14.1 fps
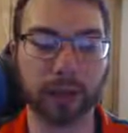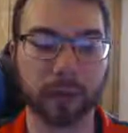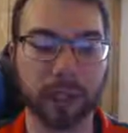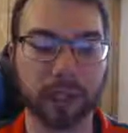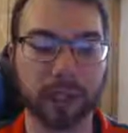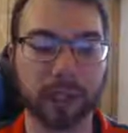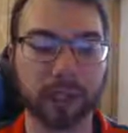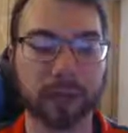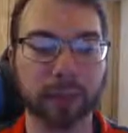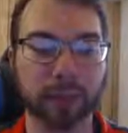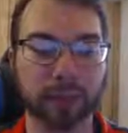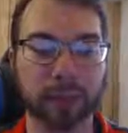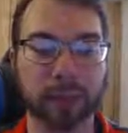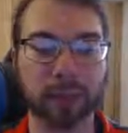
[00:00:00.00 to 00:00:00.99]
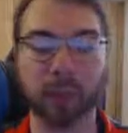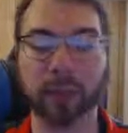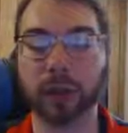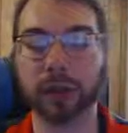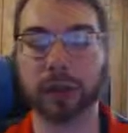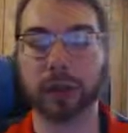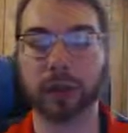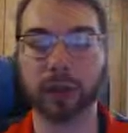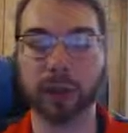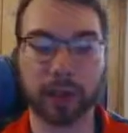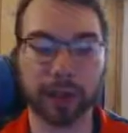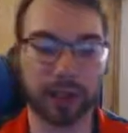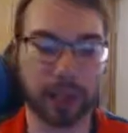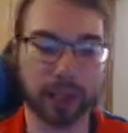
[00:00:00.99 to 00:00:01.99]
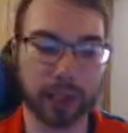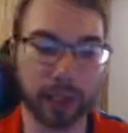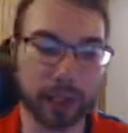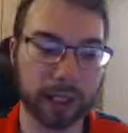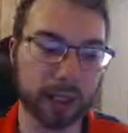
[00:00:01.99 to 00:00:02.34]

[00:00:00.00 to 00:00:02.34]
You can special summon 1 Trymid monster from your hand.